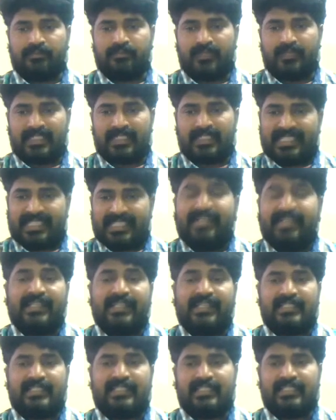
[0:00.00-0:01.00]

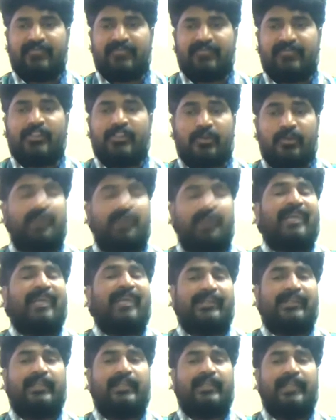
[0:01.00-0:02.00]
sentences which are
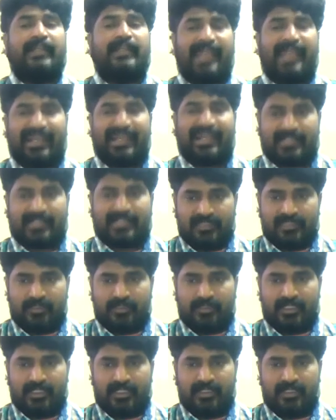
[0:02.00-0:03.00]
grammatically
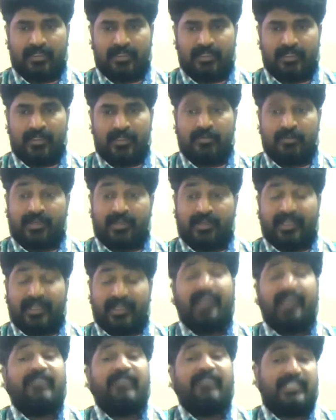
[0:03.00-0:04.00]
accepted, the
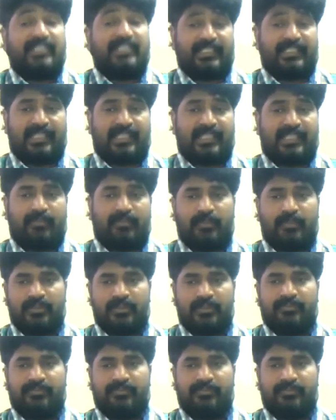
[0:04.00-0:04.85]
relevant examples which